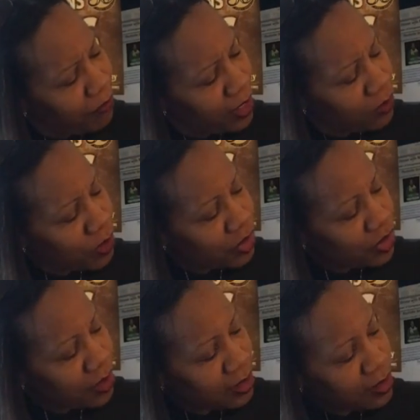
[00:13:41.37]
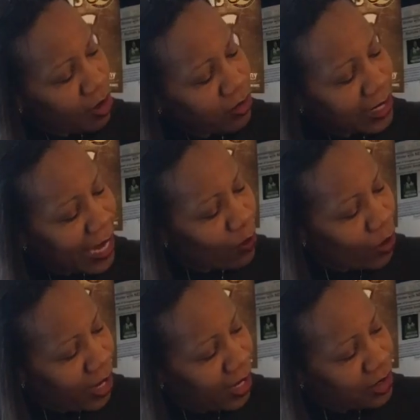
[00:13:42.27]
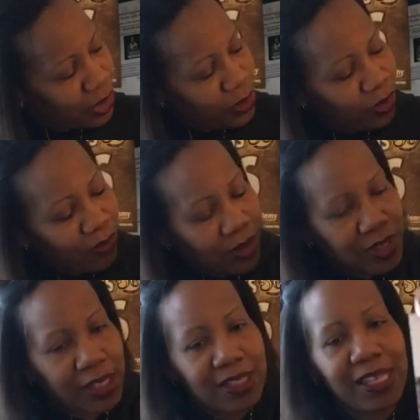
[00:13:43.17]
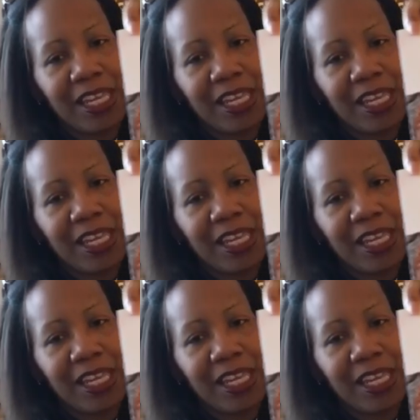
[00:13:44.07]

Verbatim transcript: which is this is called the gateway to the university. See the